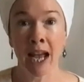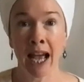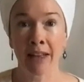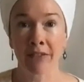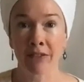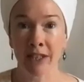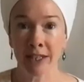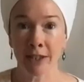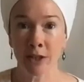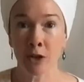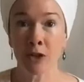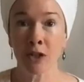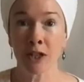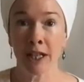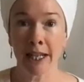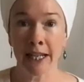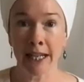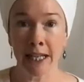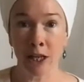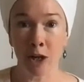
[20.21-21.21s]
and this
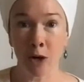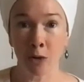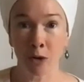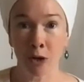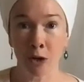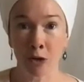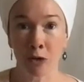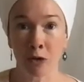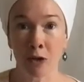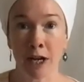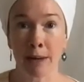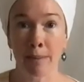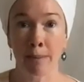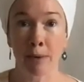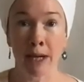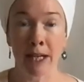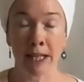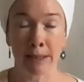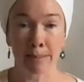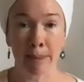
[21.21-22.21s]
Kundalini yoga kriya
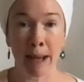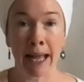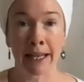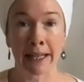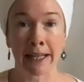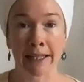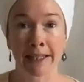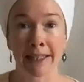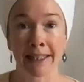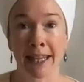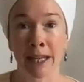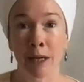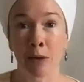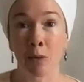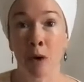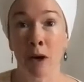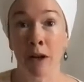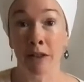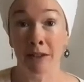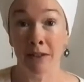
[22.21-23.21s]
brings balance. It
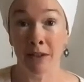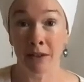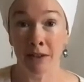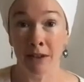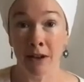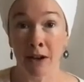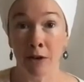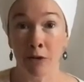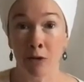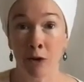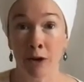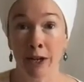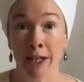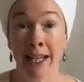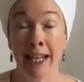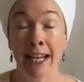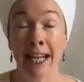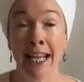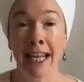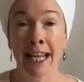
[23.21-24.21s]
works the thyroid.